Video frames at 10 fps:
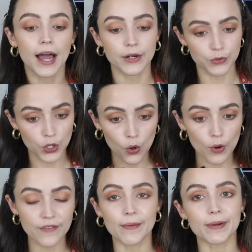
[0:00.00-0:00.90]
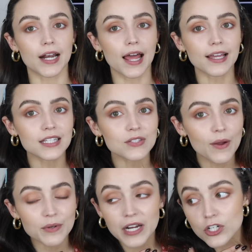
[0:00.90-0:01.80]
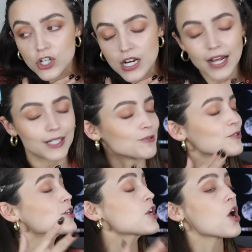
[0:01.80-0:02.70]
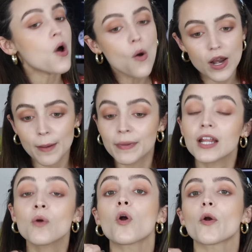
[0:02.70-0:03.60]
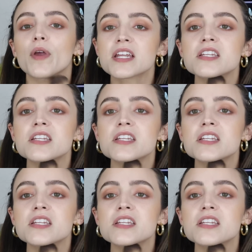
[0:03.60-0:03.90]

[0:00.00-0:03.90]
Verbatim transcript: I don't know if I'm gonna like this foundation. I don't know, and I'm getting worried